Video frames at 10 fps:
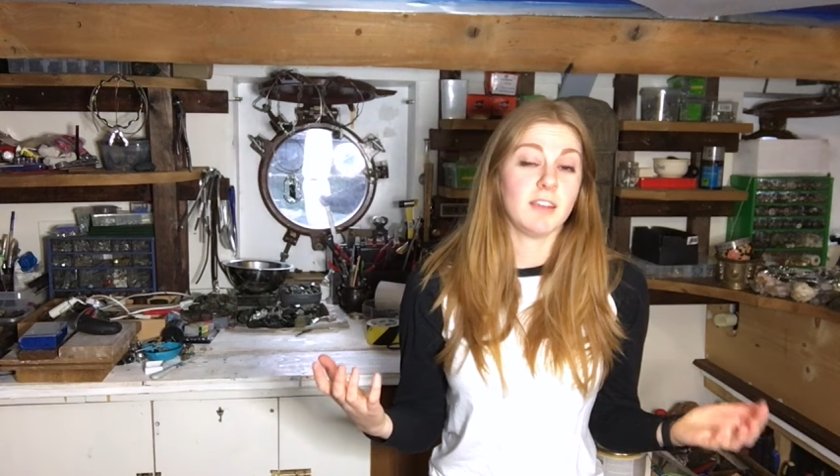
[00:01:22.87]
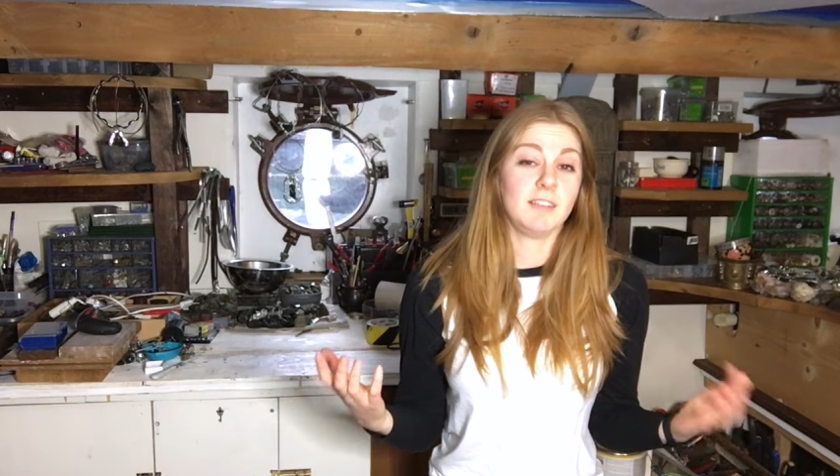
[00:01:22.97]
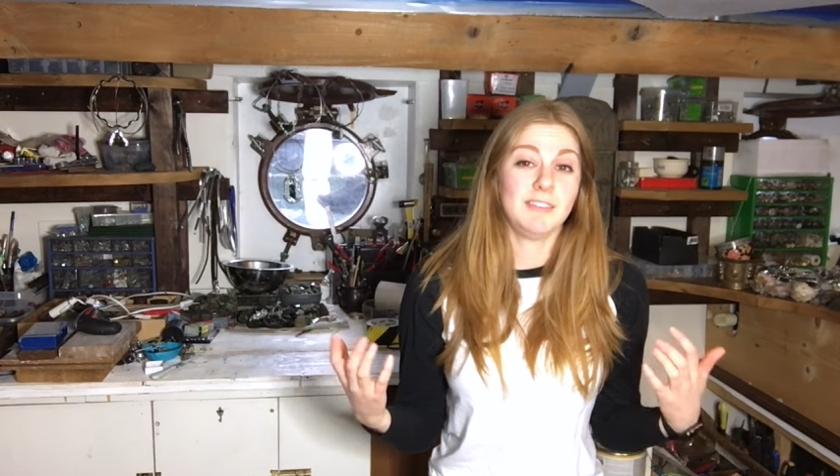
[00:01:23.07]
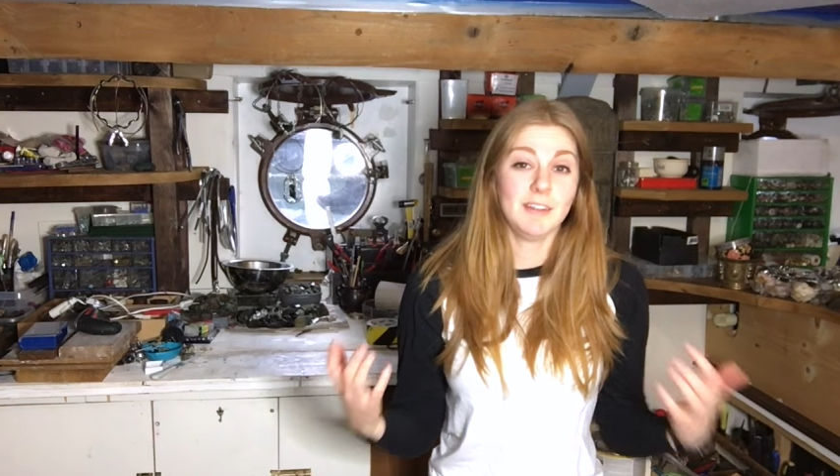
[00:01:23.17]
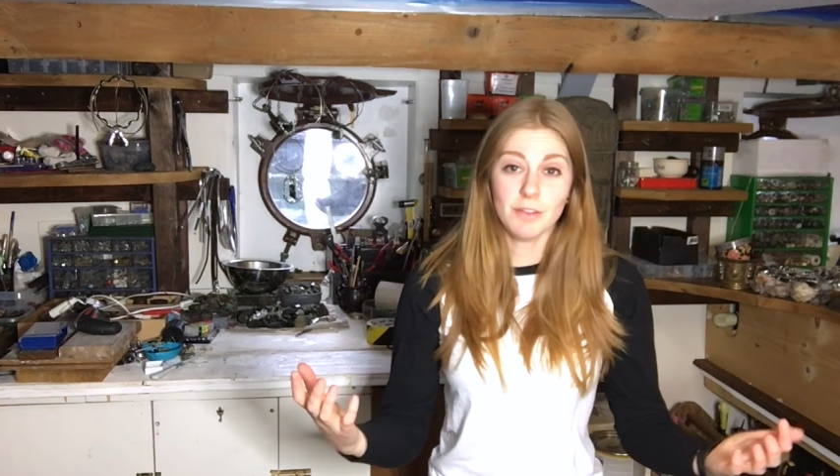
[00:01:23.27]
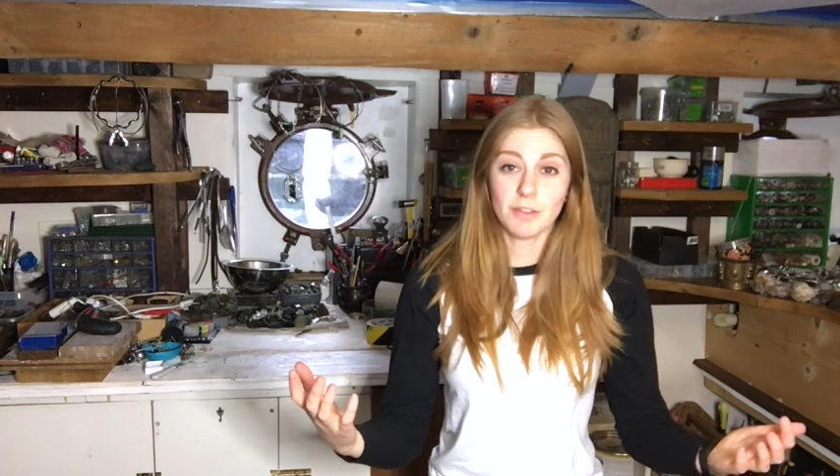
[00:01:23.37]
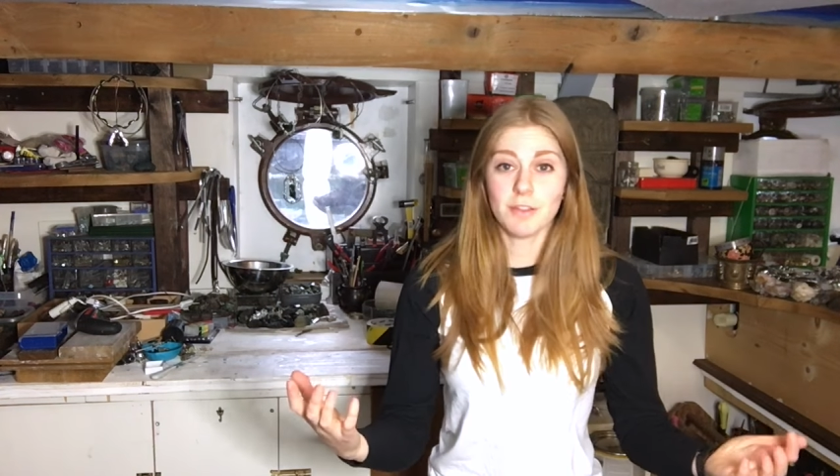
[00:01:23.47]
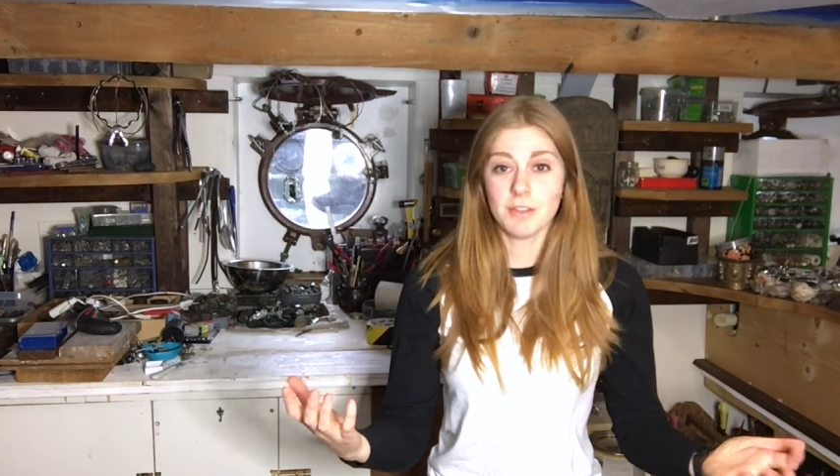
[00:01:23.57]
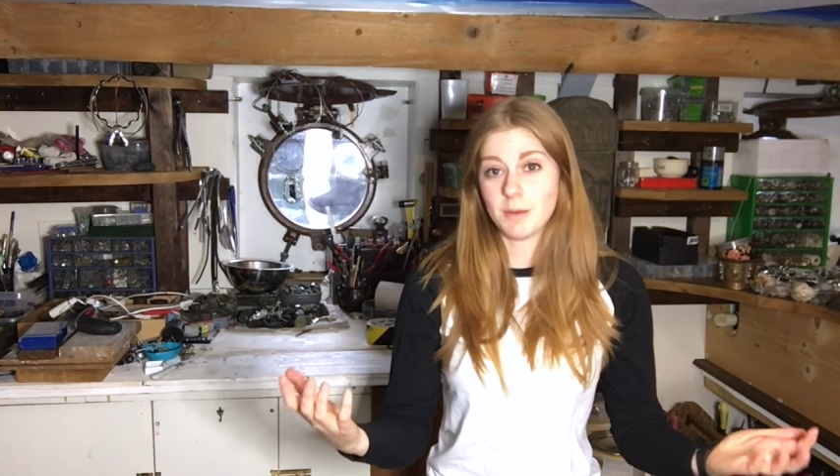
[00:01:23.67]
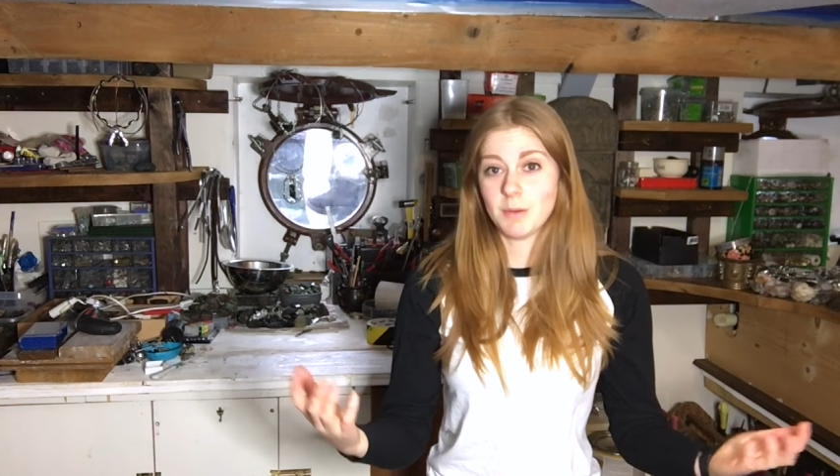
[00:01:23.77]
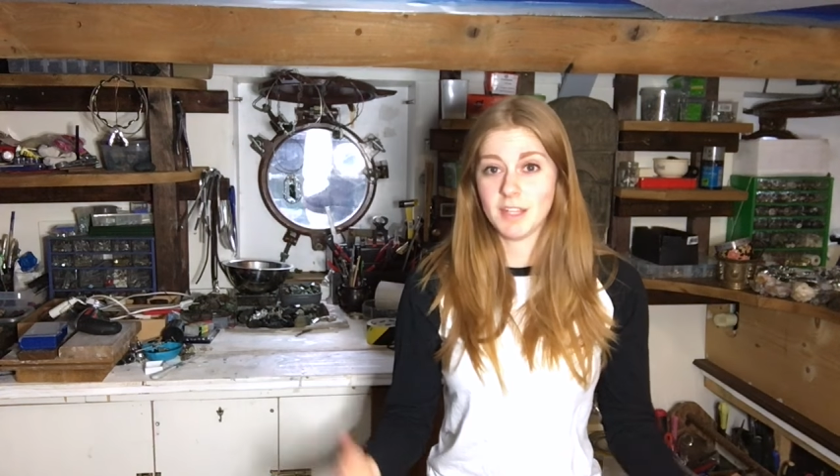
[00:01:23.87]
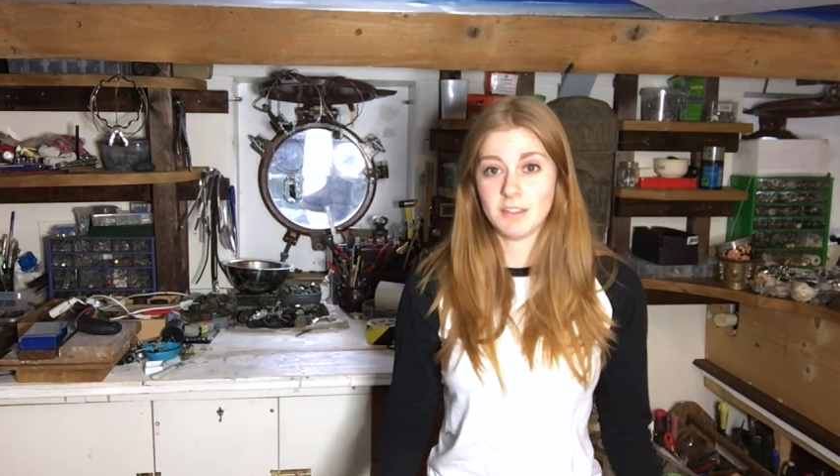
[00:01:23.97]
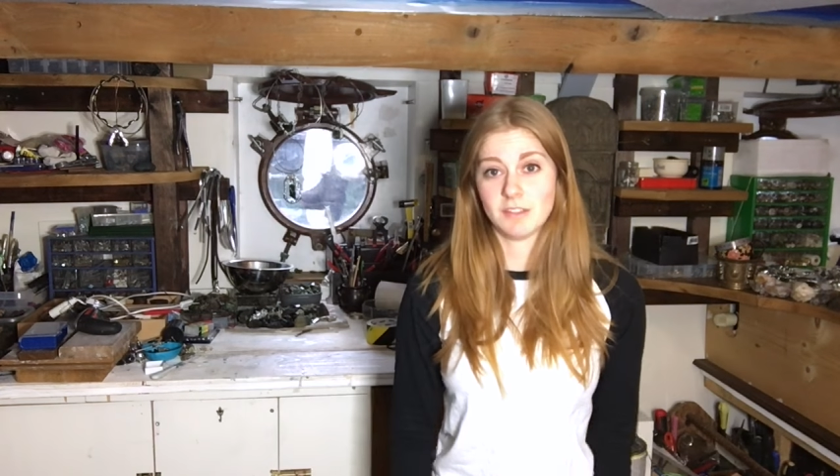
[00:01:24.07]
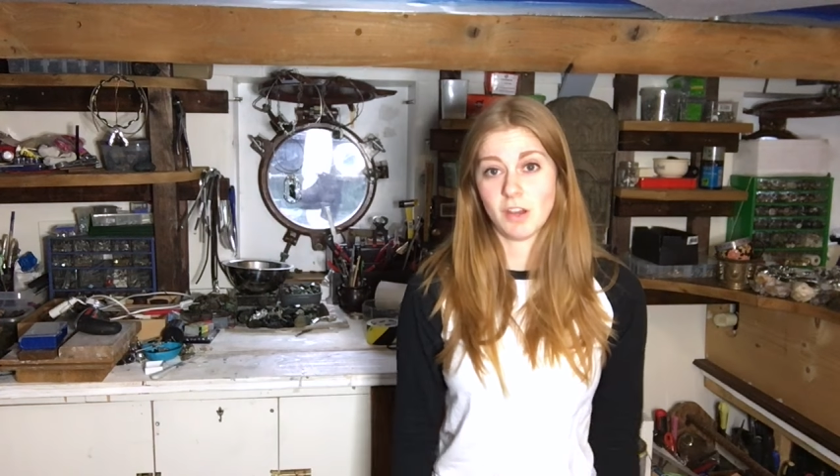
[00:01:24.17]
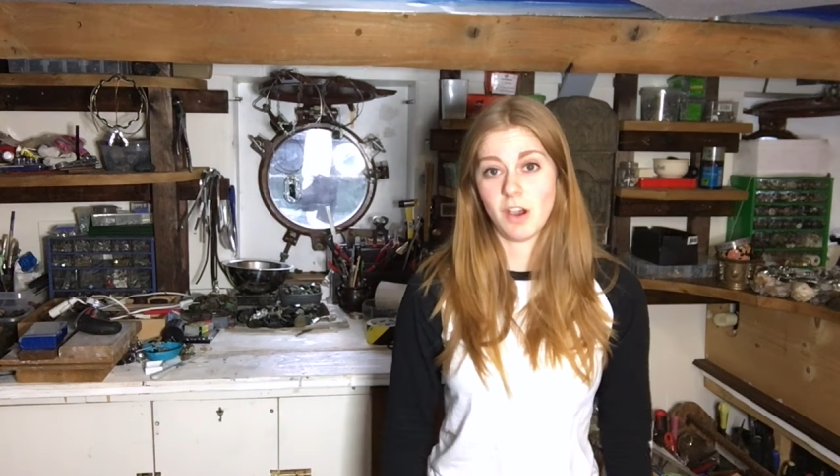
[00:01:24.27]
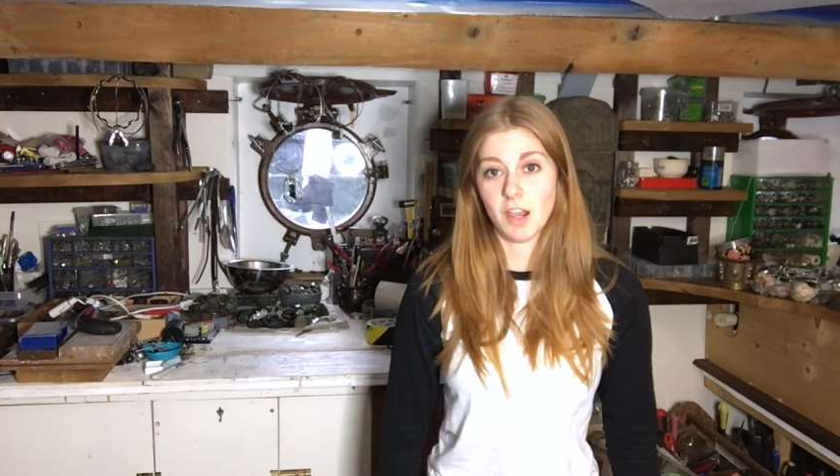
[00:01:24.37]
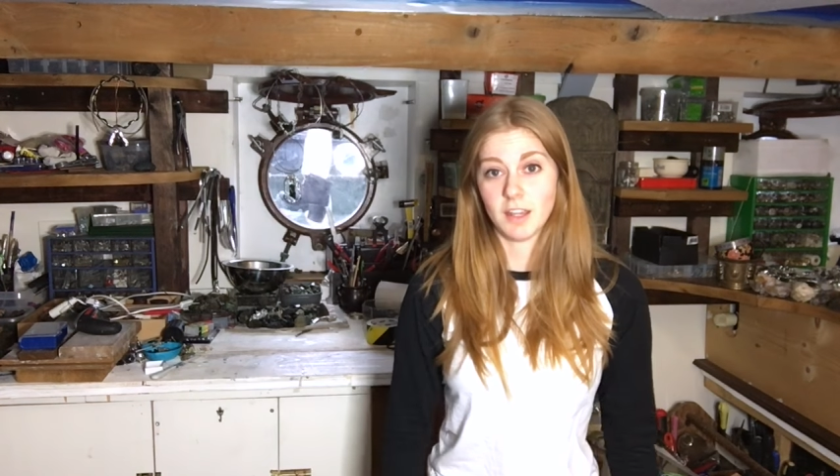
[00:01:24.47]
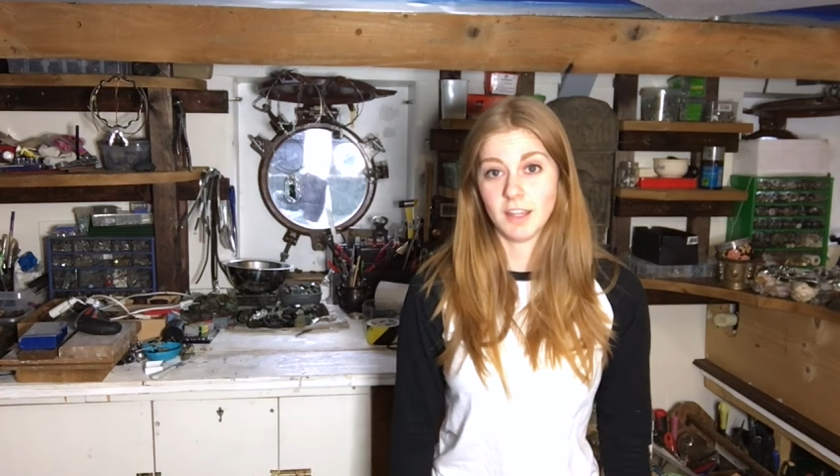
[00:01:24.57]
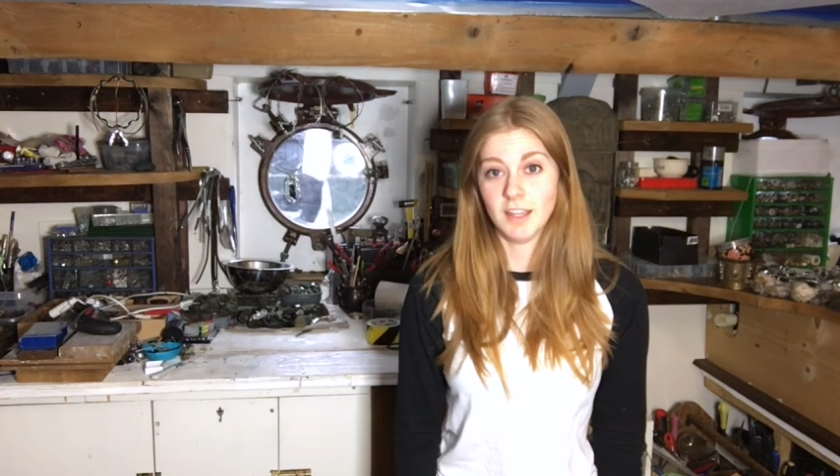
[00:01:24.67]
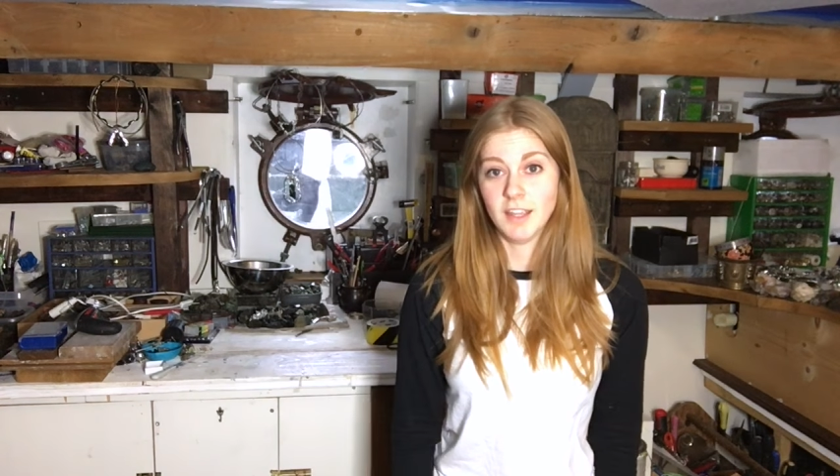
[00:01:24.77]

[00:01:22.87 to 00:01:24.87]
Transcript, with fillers: I still thought that I would get to talk.